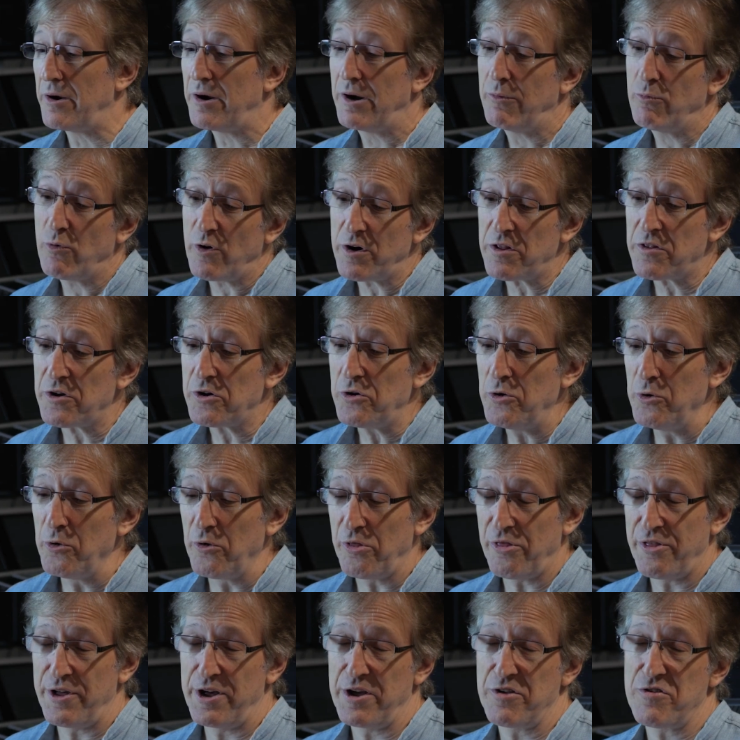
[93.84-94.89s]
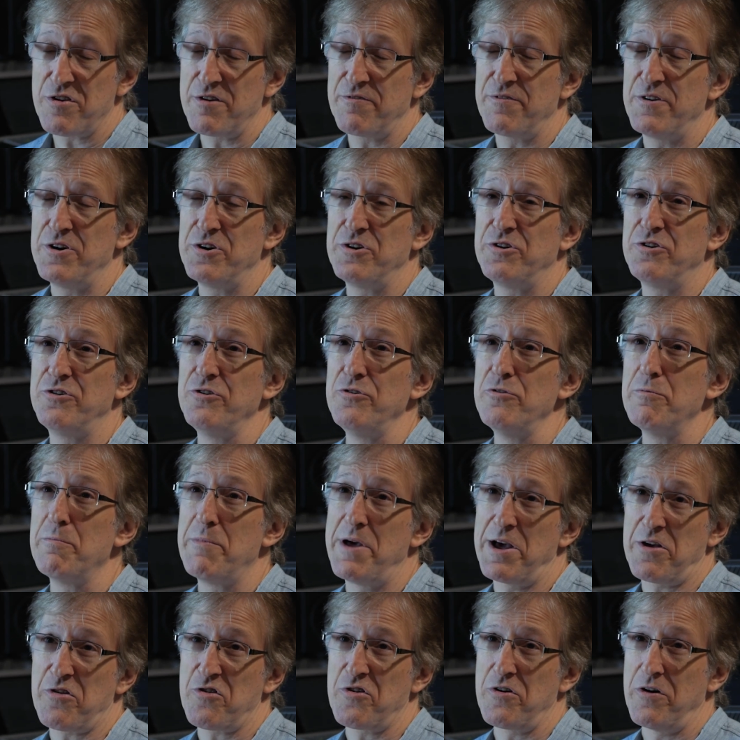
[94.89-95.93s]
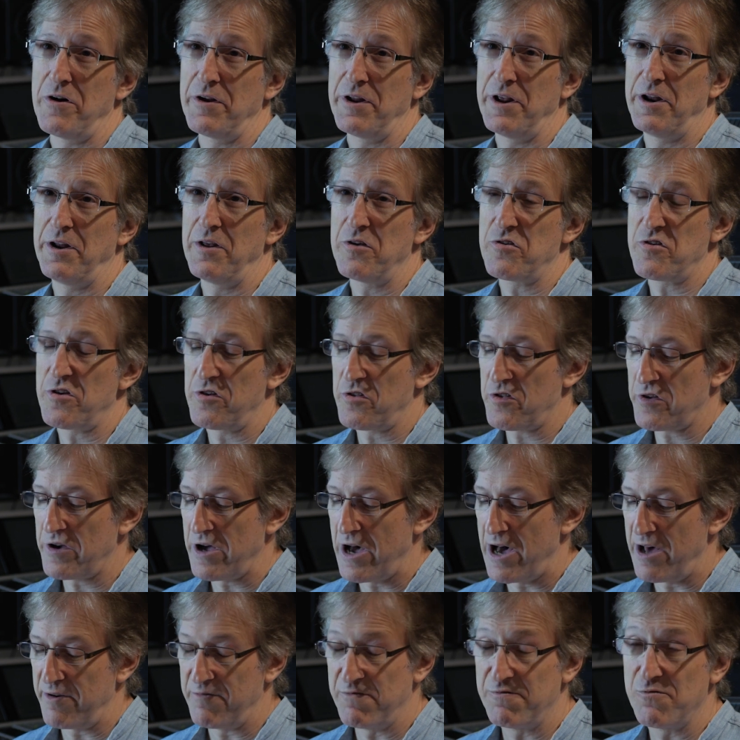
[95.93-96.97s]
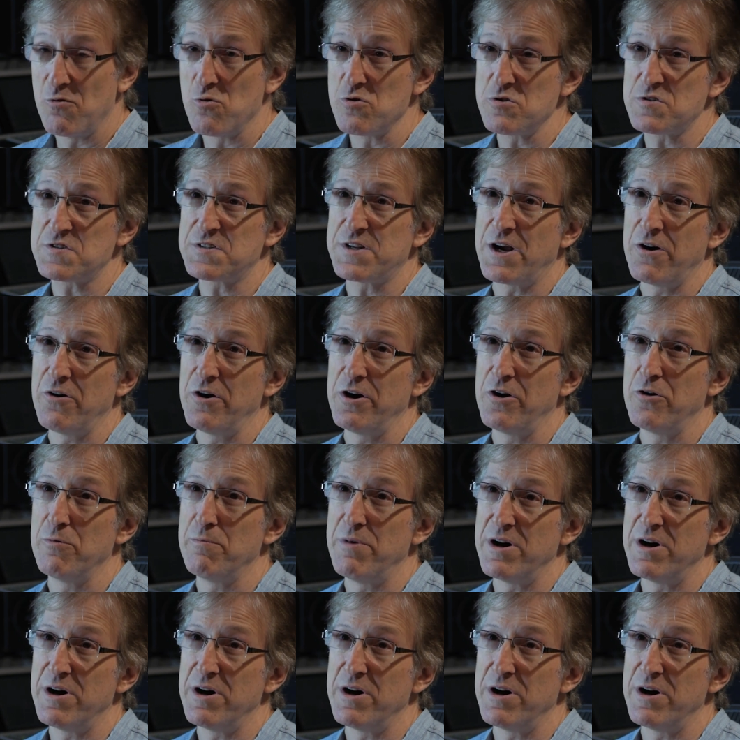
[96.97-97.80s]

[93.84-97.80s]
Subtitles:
One of the cool things if you do mix on it is it's got 4 stereo